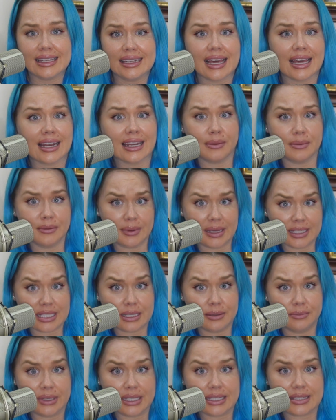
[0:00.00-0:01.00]
not
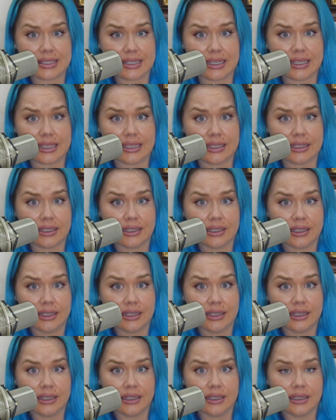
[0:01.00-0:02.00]
MSNBC,
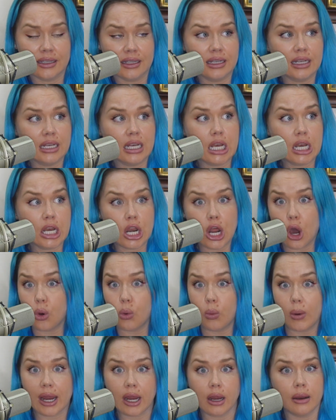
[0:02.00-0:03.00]

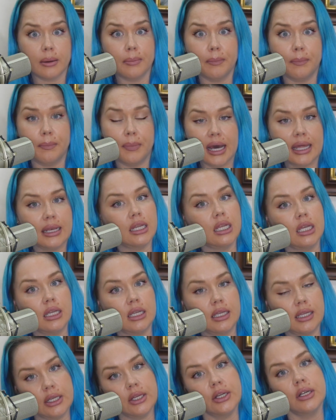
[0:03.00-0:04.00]
nowhere but
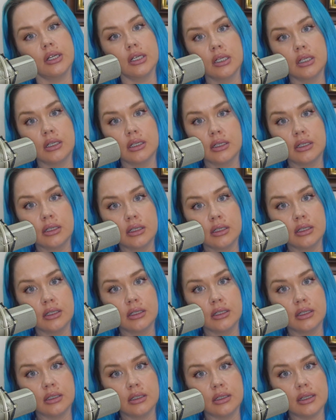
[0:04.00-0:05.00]
here
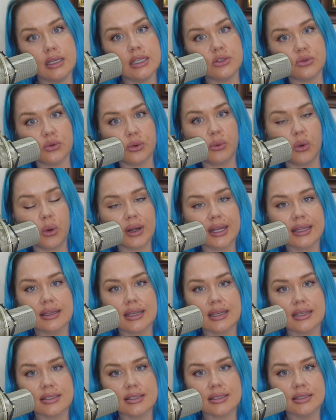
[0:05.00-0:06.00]
is reporting
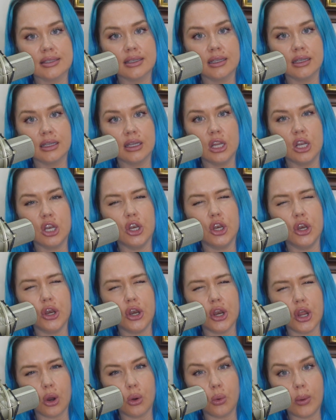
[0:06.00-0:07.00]
this.
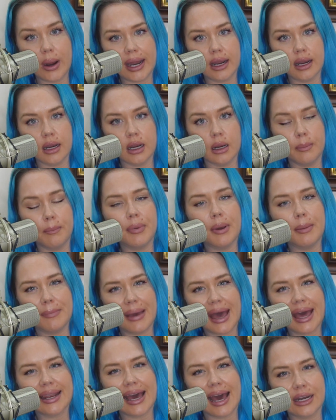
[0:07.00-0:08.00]
Nowhere but
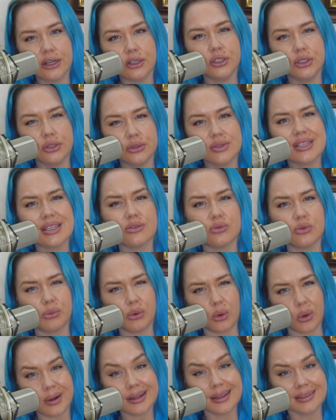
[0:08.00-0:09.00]
Mad Hatter News is
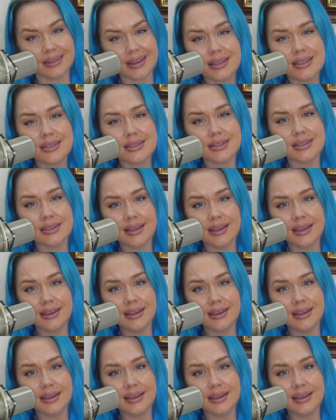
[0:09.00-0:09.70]
reporting this.